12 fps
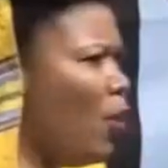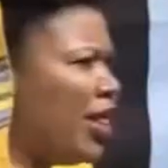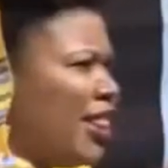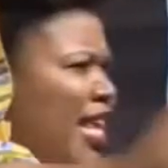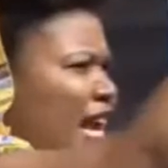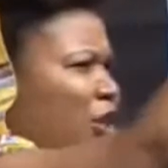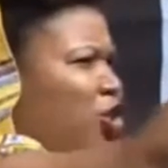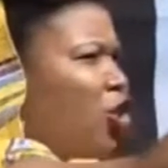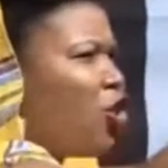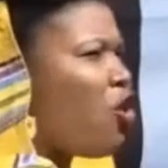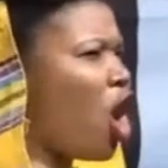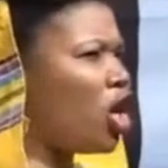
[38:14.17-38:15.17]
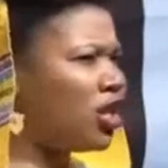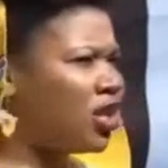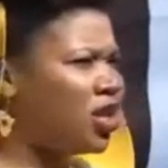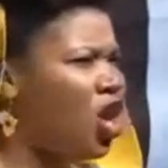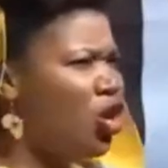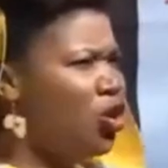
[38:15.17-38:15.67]
With each
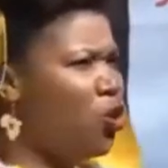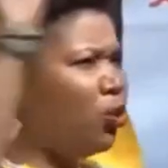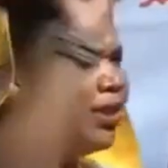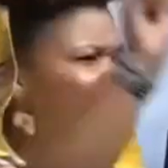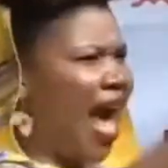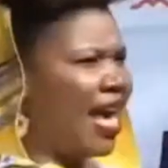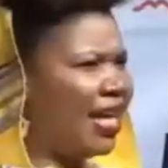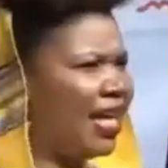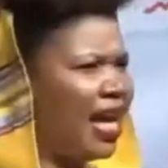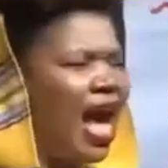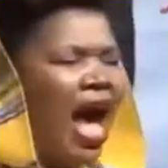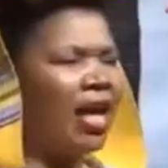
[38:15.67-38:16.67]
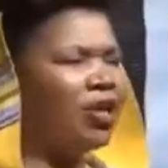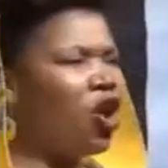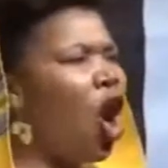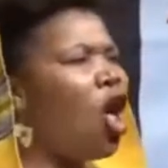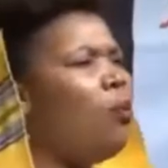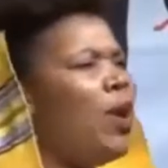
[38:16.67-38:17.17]
cross you take, and
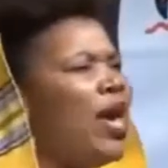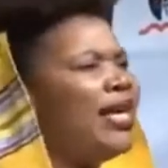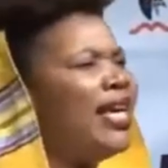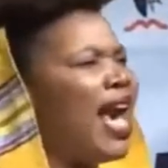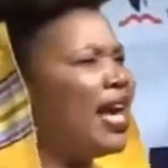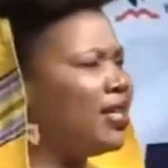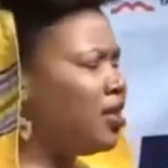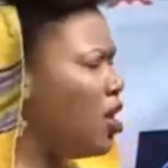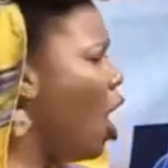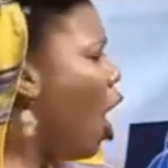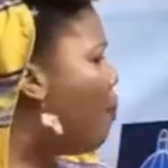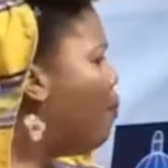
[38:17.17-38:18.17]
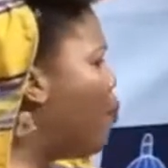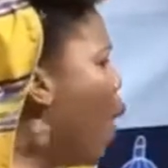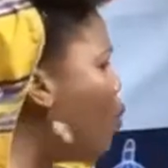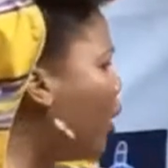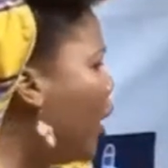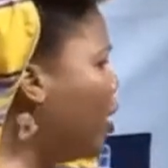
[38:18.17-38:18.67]
all we get are
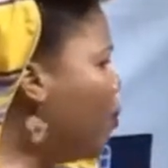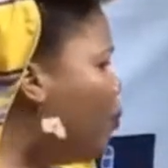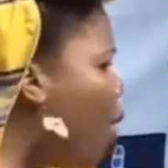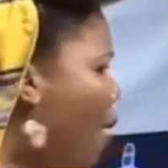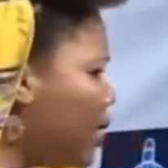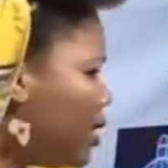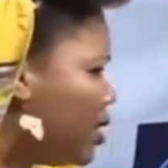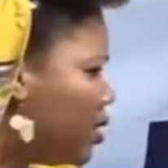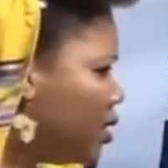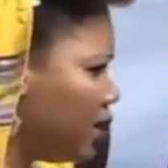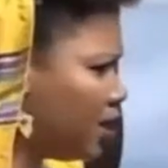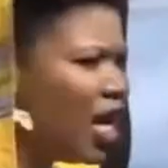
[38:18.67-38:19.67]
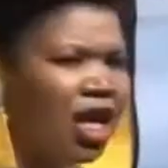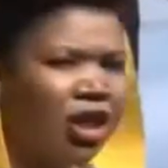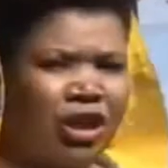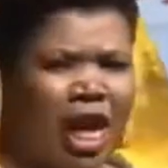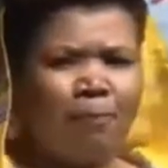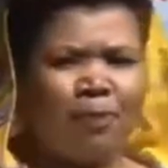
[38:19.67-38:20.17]
broken promises,
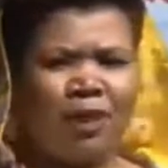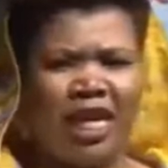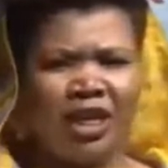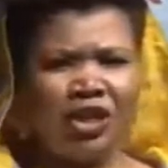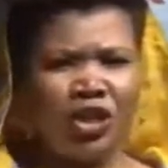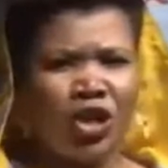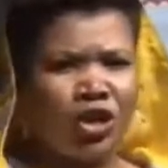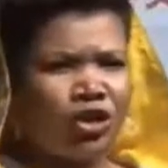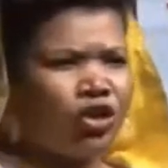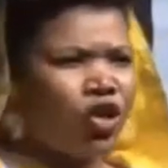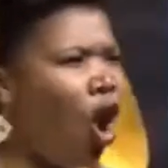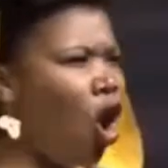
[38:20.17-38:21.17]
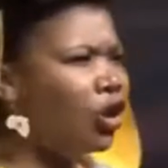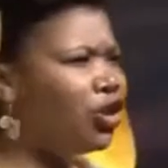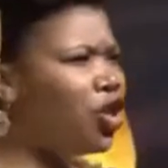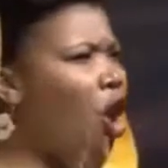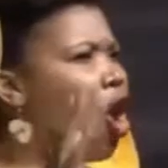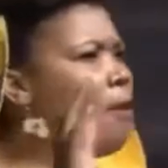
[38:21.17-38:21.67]
cheap t-shirts,
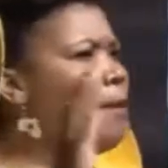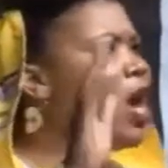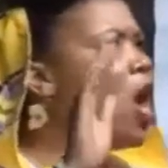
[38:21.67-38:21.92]
or tour